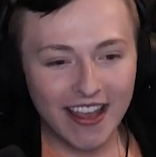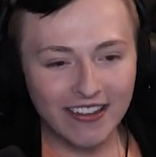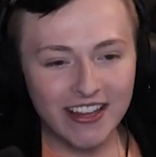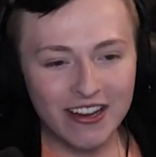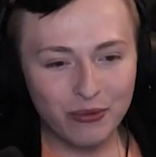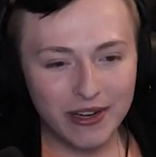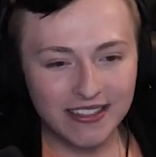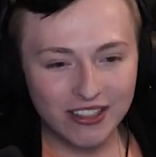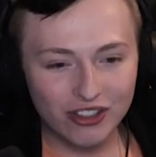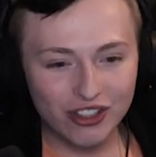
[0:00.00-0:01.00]
alien
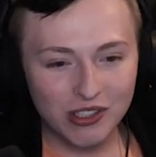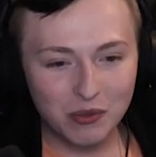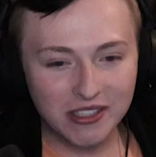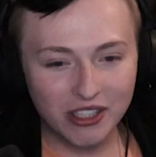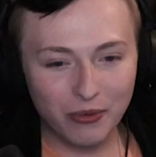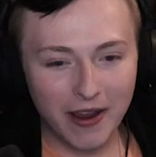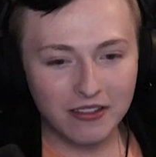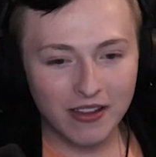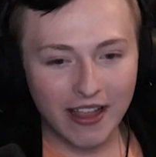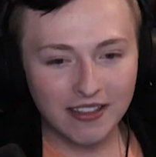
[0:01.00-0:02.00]
researchers went to great
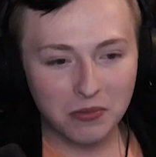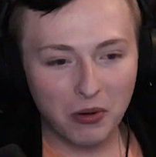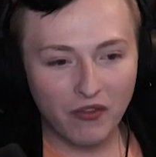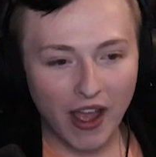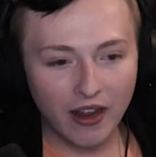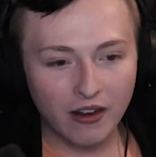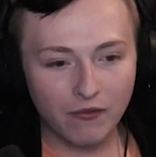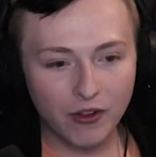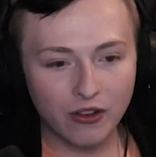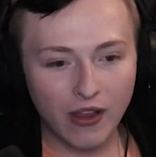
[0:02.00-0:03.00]
lengths to provide
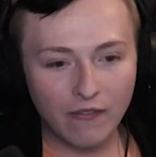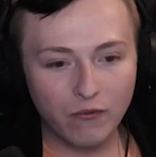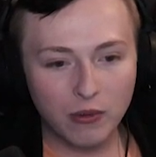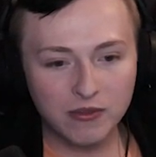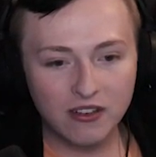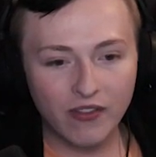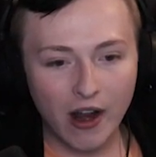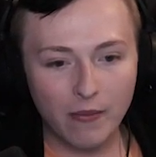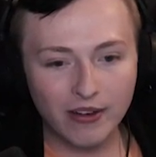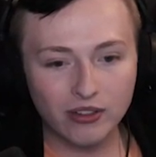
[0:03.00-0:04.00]
for the life form's
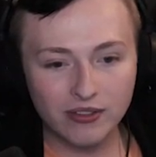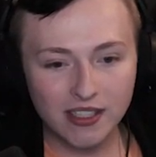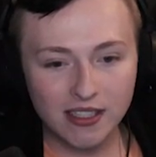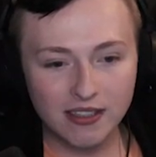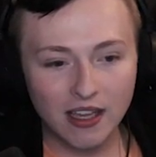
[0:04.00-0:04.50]
environmental needs,